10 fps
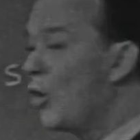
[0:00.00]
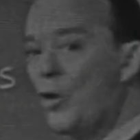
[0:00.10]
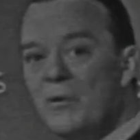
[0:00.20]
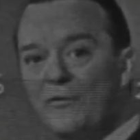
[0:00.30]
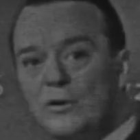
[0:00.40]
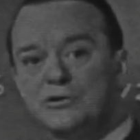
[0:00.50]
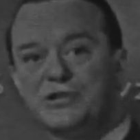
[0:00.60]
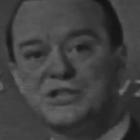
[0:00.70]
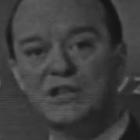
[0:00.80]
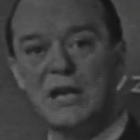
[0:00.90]
homophones
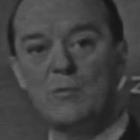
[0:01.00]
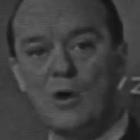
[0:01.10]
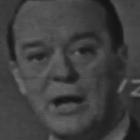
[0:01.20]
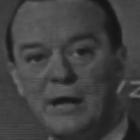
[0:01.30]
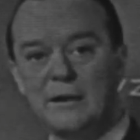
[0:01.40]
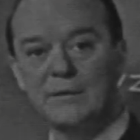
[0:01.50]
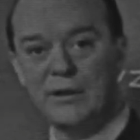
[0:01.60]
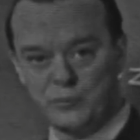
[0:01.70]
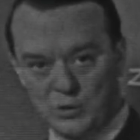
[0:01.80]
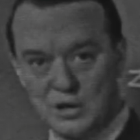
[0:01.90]
the same way. That
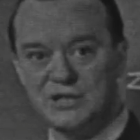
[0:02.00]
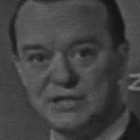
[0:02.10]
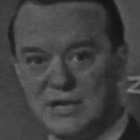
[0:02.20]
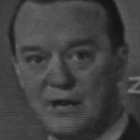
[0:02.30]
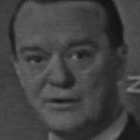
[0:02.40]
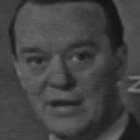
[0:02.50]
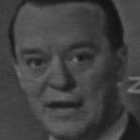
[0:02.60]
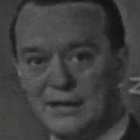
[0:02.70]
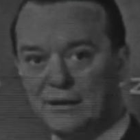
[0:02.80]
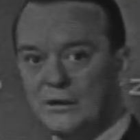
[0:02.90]
is, words that sound
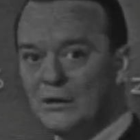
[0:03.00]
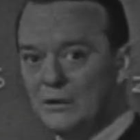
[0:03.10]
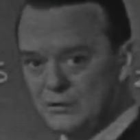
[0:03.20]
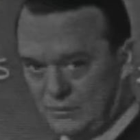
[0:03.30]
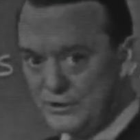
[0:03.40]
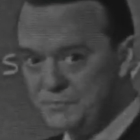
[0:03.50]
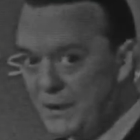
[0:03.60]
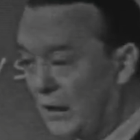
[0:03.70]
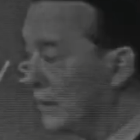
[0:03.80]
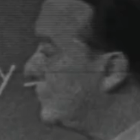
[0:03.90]
alike. We
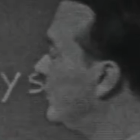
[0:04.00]
spell them